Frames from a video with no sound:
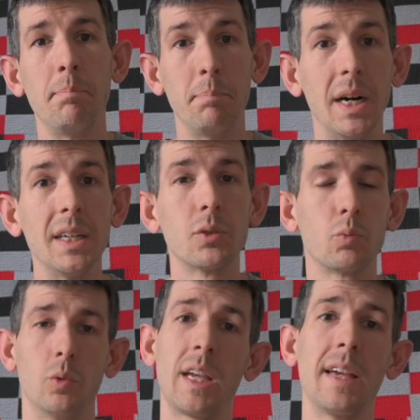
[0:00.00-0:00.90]
but
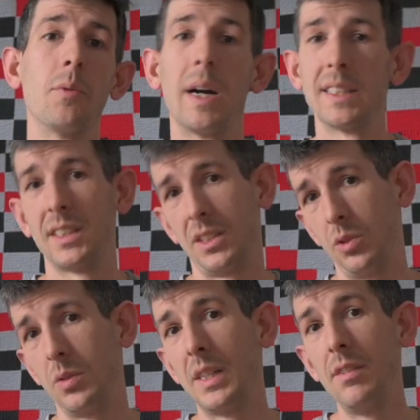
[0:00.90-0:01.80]
will get you access
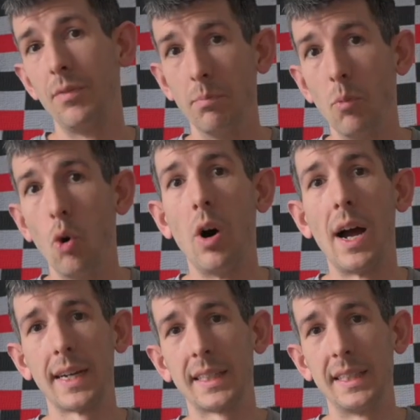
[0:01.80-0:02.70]
to even more
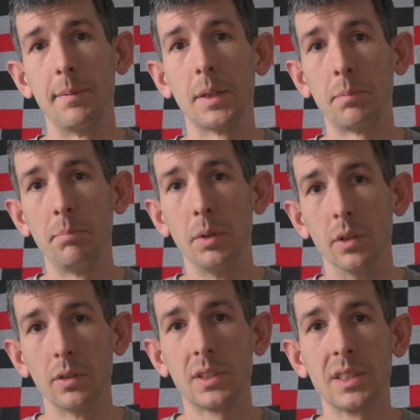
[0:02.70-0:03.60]
academic
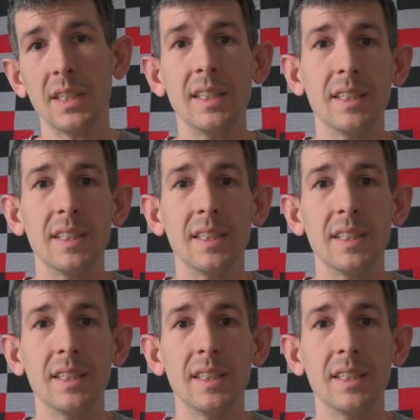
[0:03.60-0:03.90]
books.